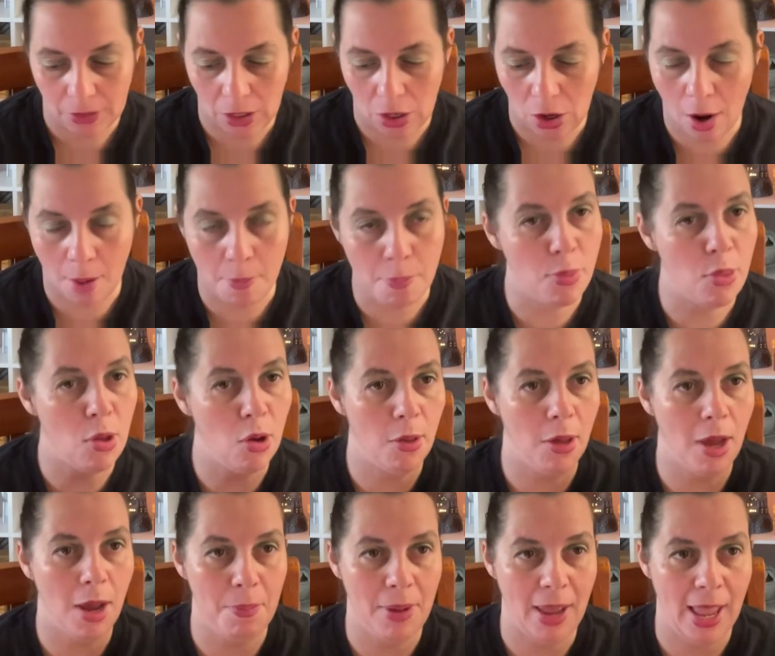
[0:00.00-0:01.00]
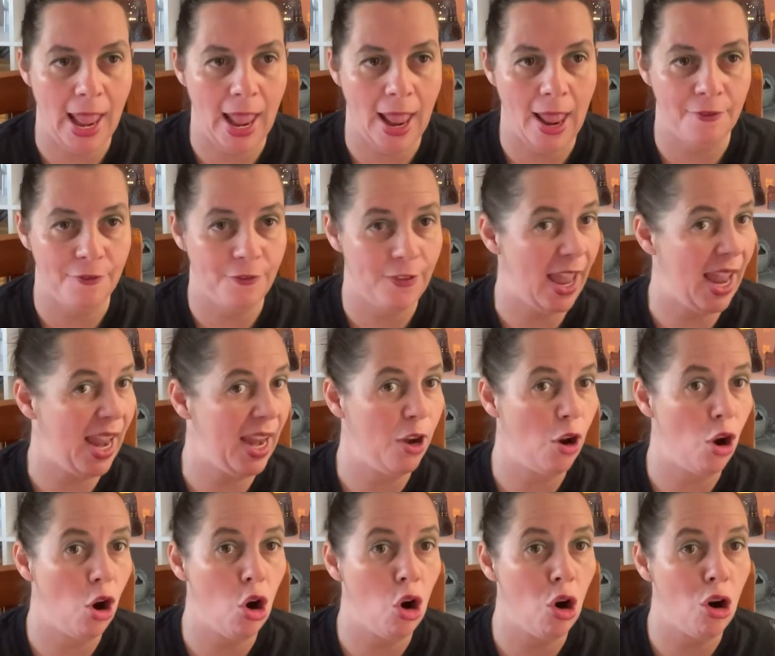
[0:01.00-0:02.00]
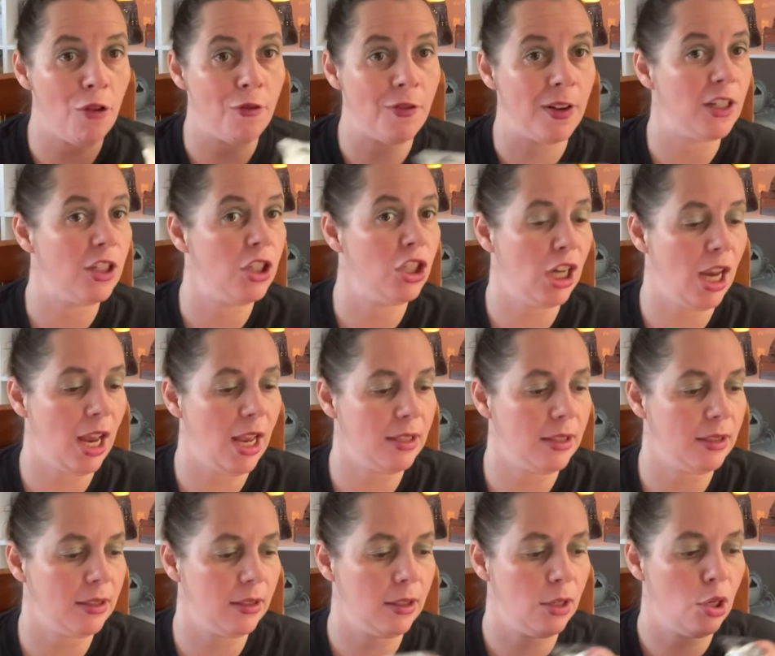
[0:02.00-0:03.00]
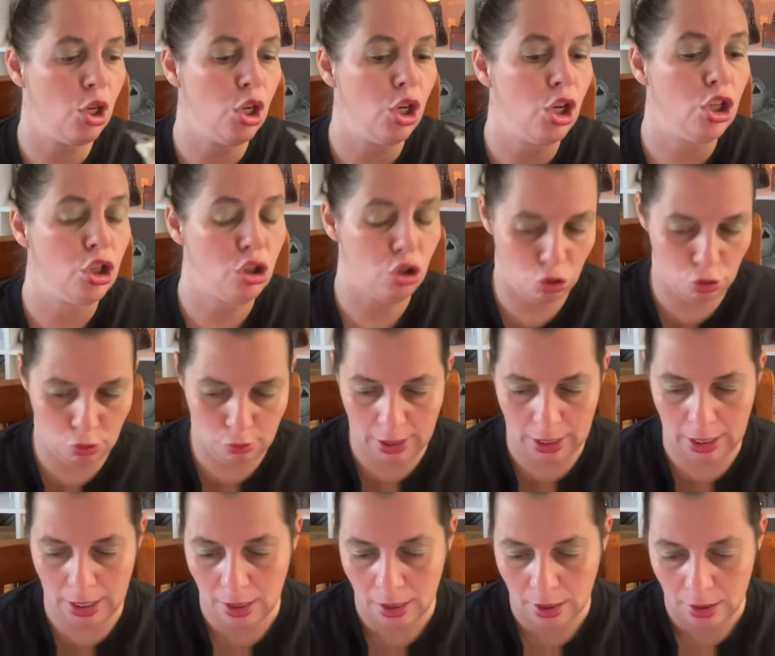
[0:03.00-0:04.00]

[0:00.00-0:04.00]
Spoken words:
I'm not a fan of just tree.